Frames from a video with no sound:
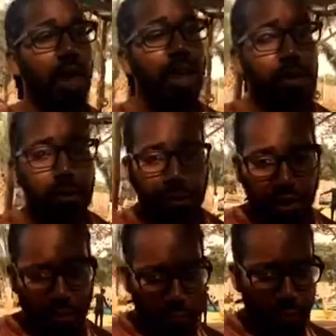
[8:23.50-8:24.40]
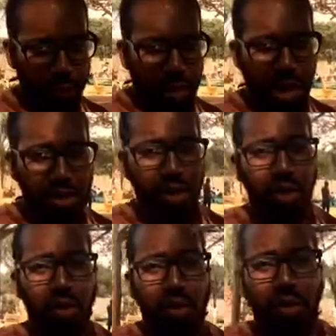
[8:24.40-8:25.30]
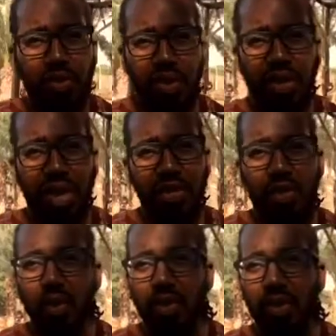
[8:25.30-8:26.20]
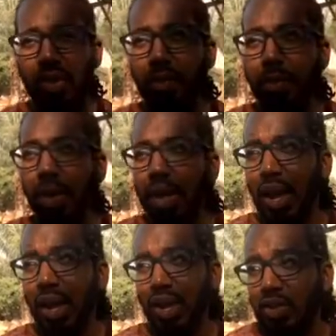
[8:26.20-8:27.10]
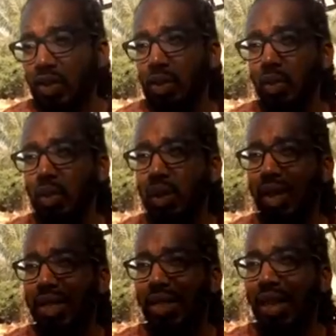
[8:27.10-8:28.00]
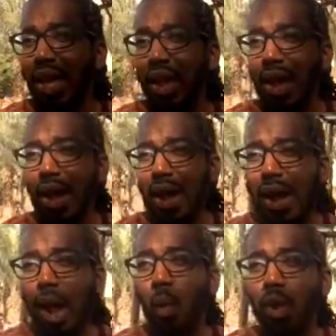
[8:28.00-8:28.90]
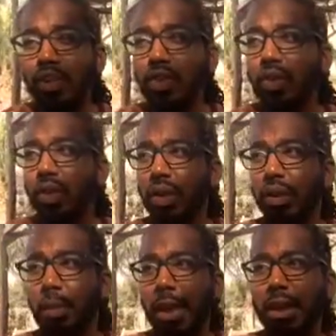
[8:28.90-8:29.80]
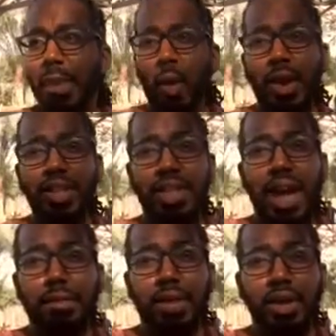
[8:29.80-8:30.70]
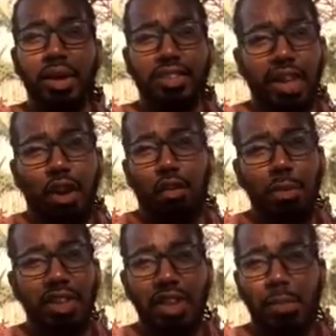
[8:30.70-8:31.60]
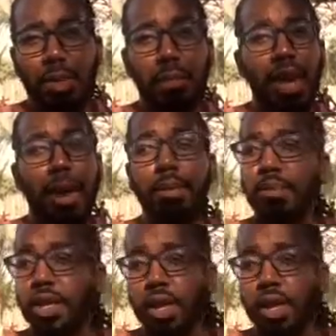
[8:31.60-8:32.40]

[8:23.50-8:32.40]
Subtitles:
as a professor at Dillard University, taking students here. And I just knew that I wanted to make my way to Africa, because I'd already been telling people, man,